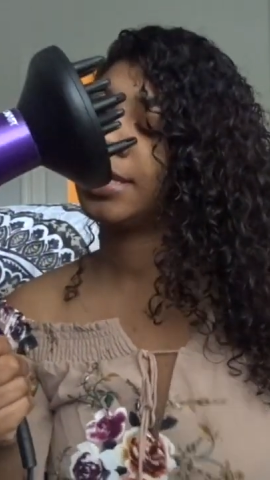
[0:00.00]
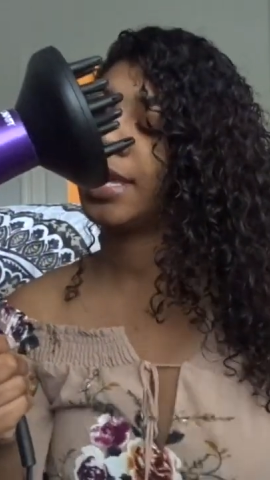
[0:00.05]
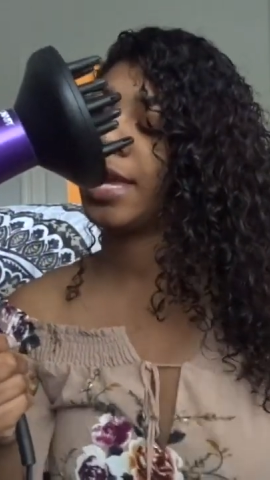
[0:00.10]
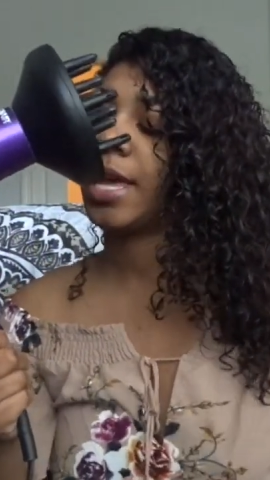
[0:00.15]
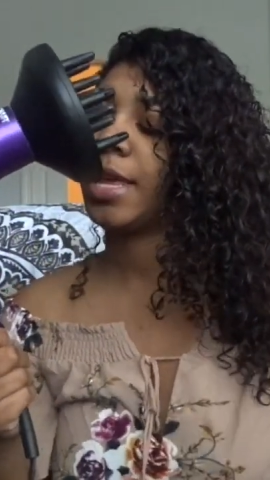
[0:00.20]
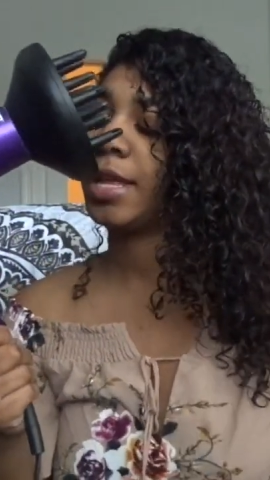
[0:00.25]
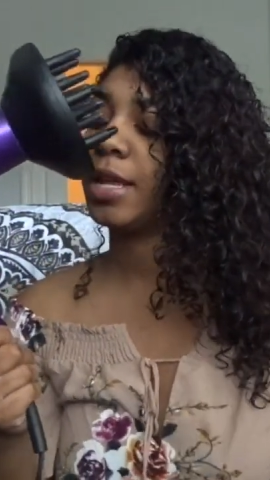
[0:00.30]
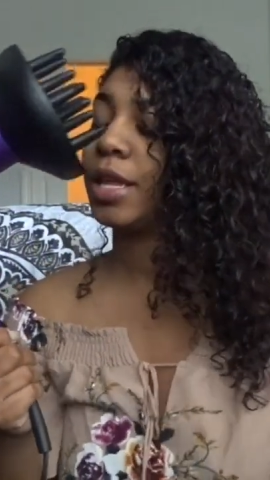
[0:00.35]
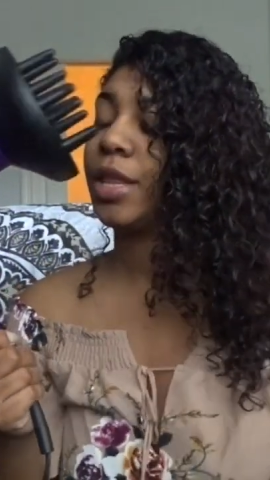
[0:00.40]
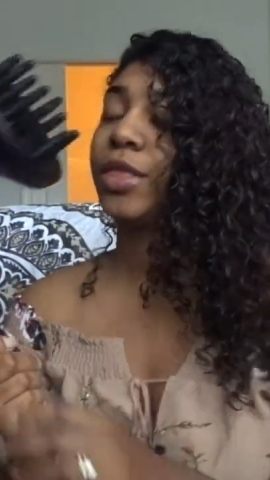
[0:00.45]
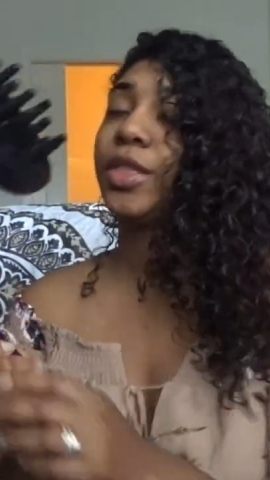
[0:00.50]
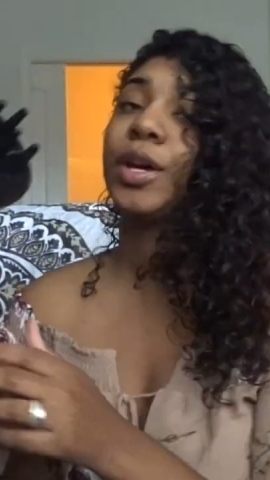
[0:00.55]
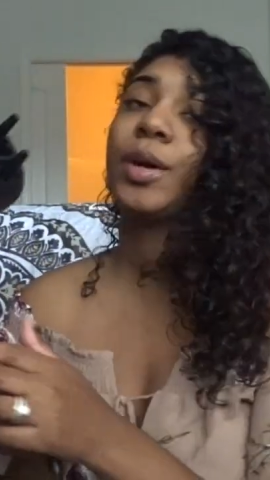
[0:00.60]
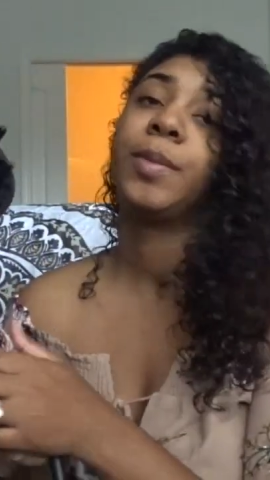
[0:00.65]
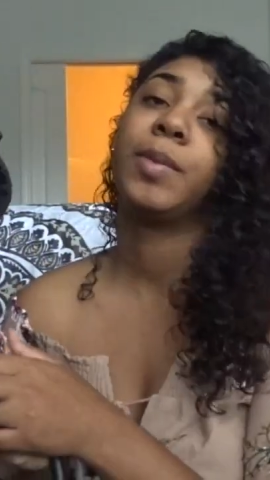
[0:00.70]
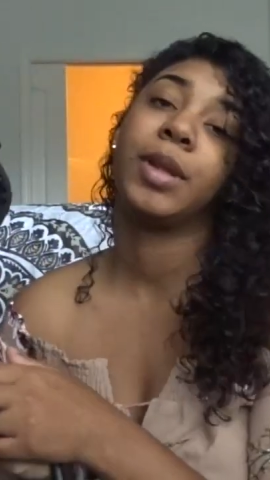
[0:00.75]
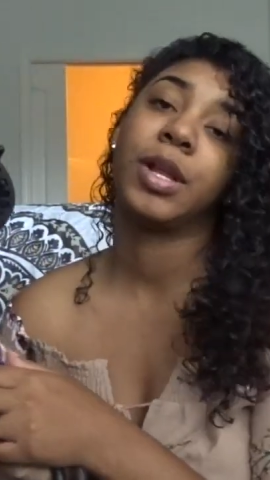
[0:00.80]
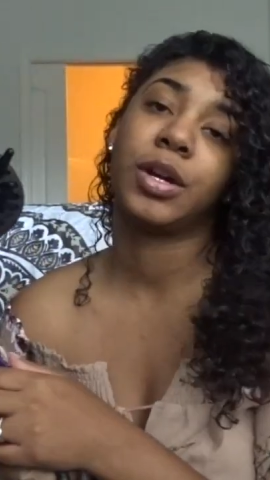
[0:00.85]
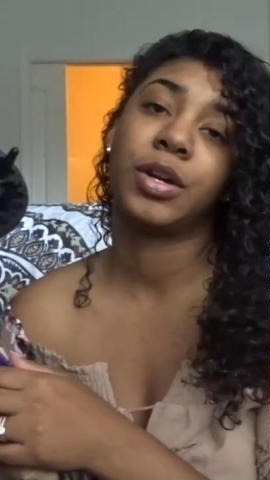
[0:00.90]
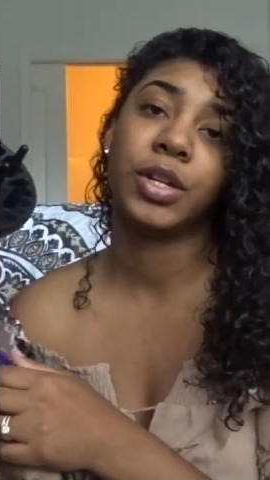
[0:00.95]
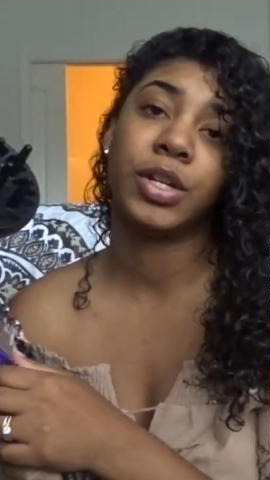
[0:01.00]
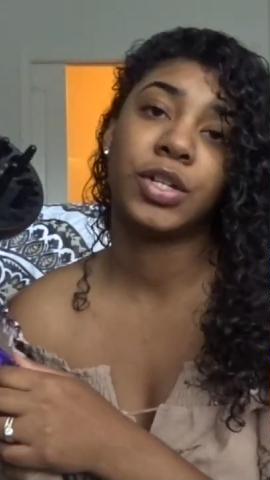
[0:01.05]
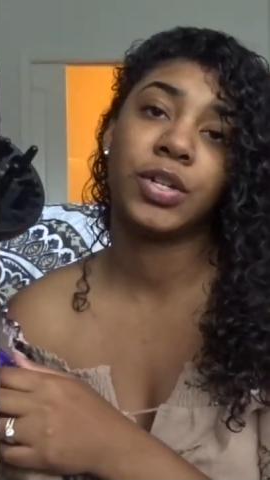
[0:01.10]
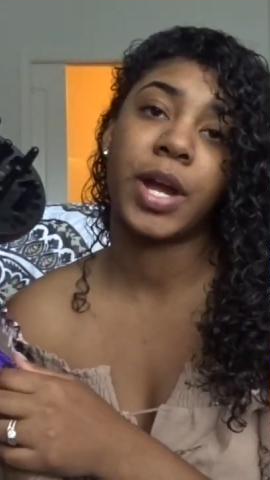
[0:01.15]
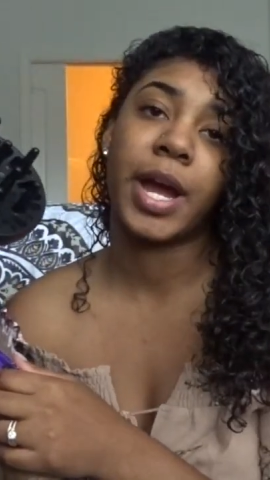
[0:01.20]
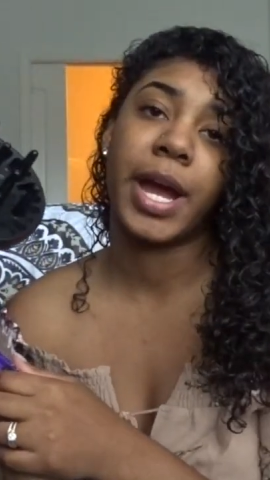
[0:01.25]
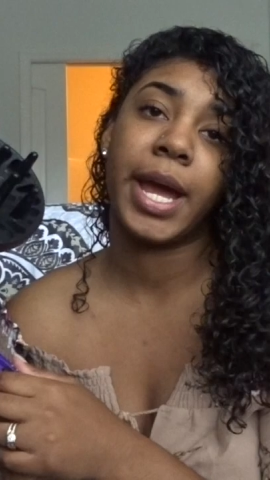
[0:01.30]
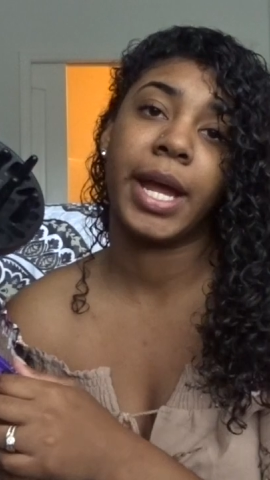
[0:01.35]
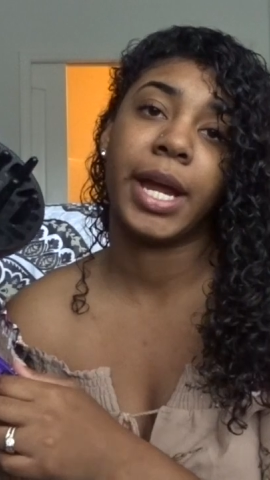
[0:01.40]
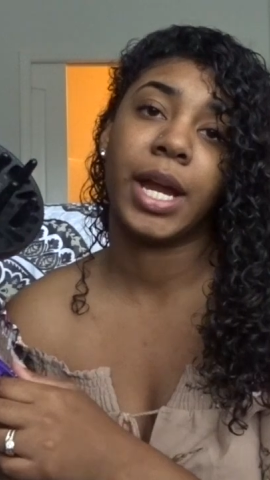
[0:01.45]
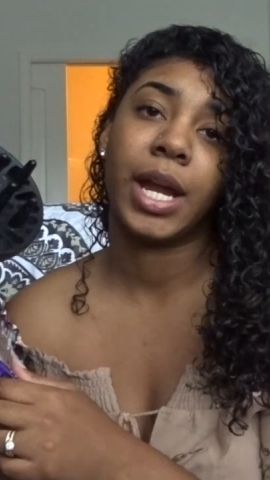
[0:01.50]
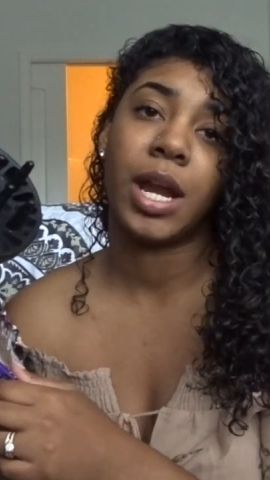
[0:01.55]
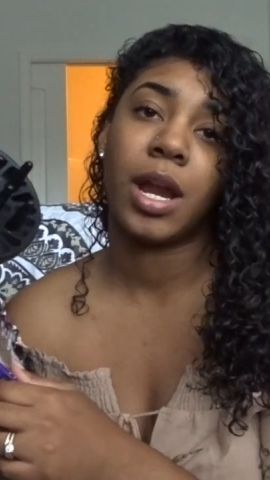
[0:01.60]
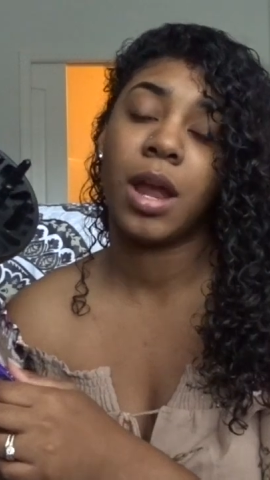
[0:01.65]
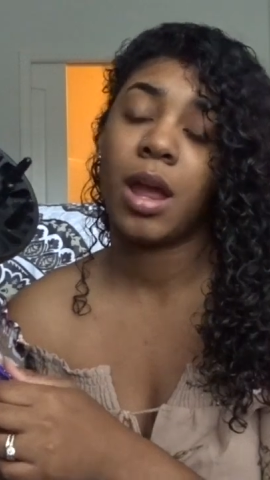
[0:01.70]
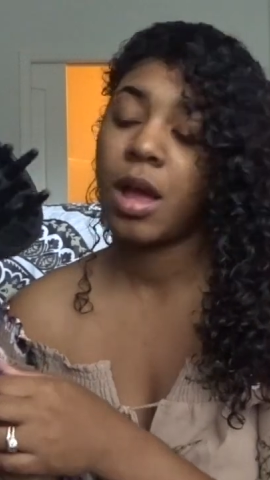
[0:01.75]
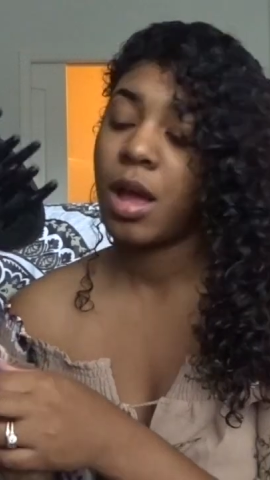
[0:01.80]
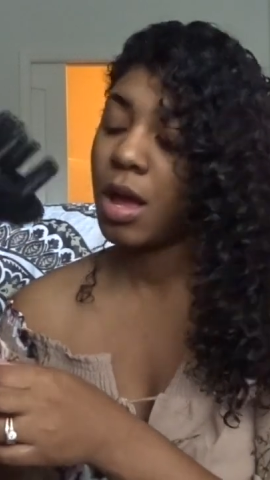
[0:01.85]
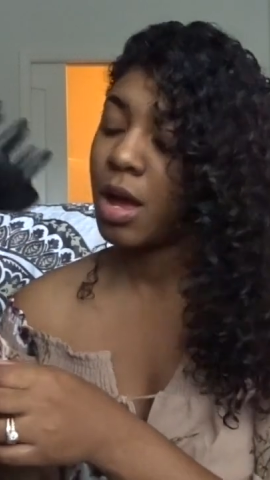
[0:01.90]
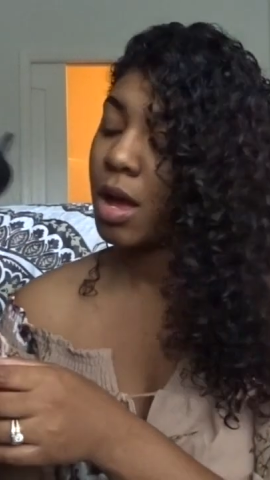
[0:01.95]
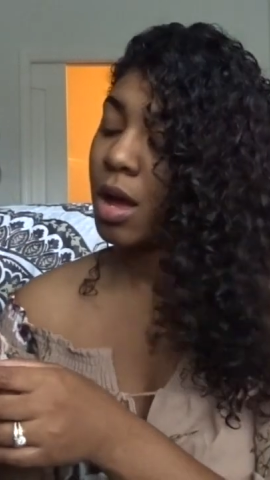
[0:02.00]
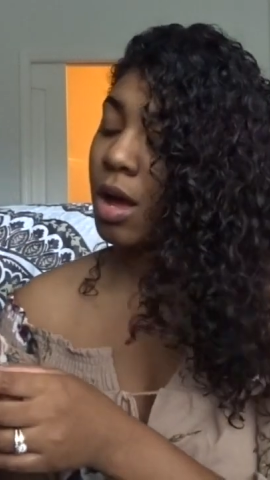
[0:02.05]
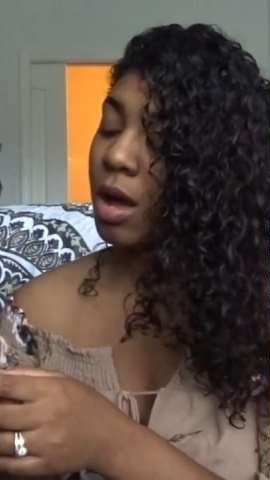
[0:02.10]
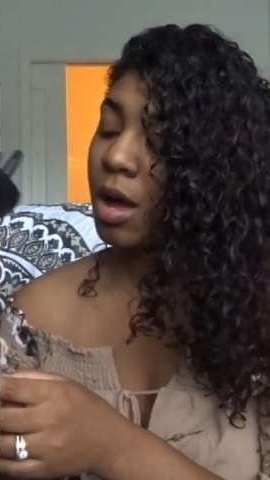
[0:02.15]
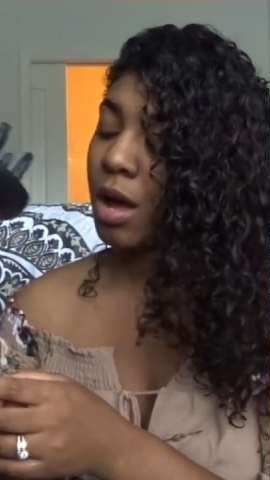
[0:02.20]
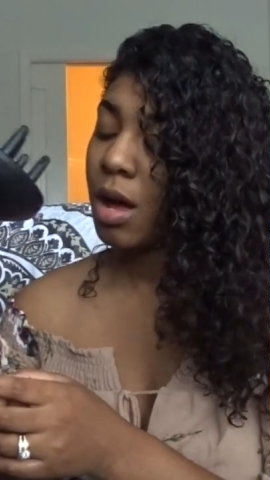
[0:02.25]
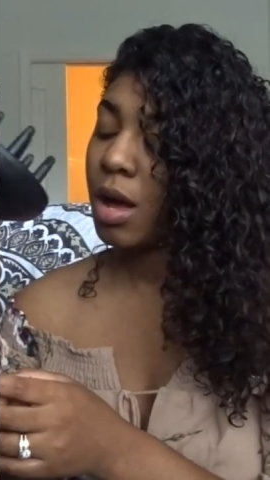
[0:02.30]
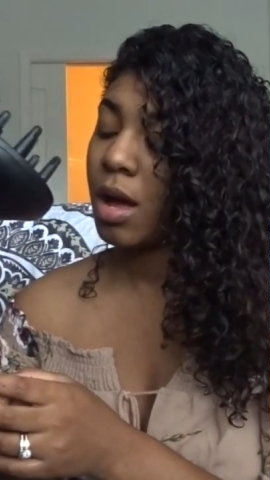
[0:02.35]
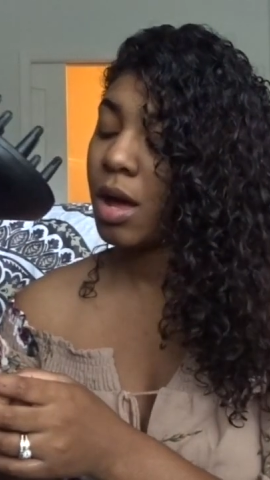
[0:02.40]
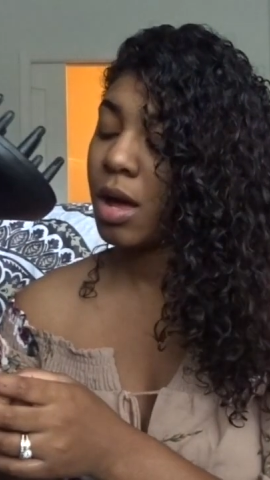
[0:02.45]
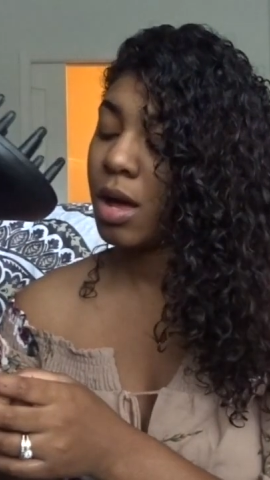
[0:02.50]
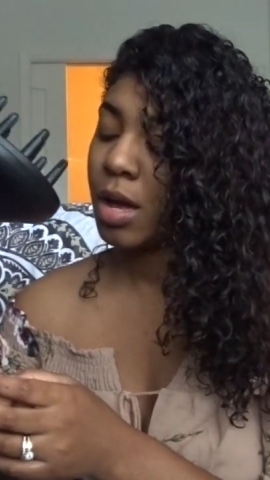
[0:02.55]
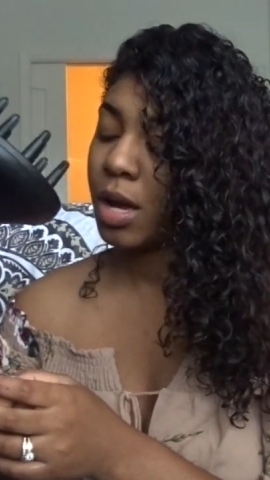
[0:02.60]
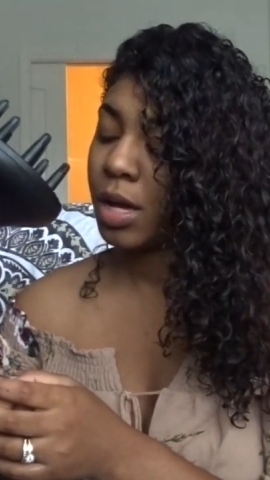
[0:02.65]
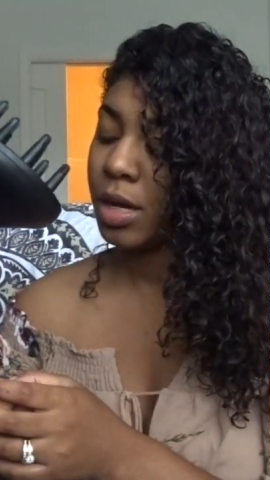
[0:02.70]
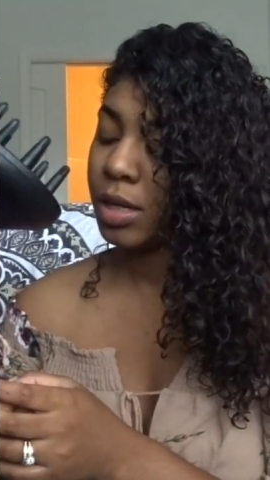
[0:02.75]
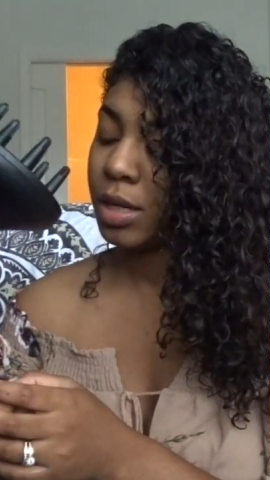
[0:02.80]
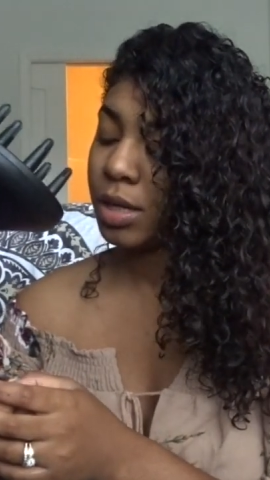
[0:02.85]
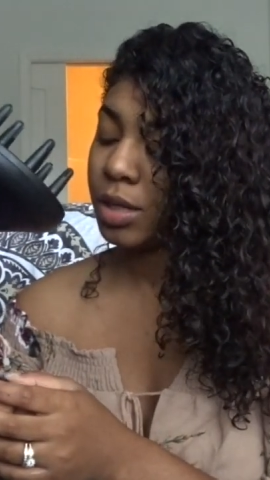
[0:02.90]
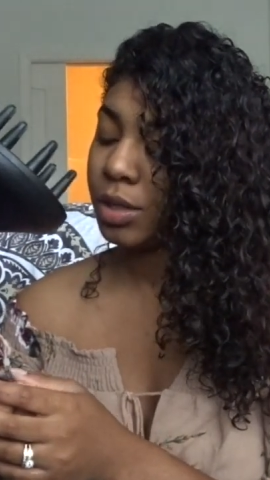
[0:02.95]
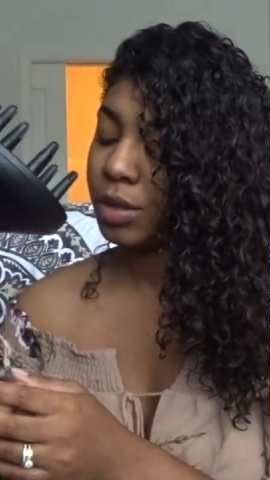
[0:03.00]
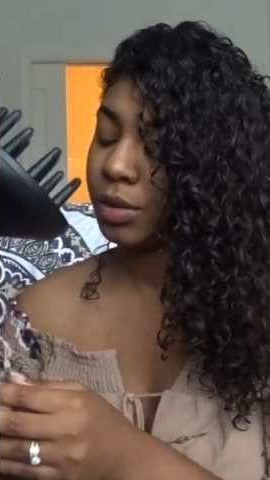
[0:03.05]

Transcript: set the blow dryer on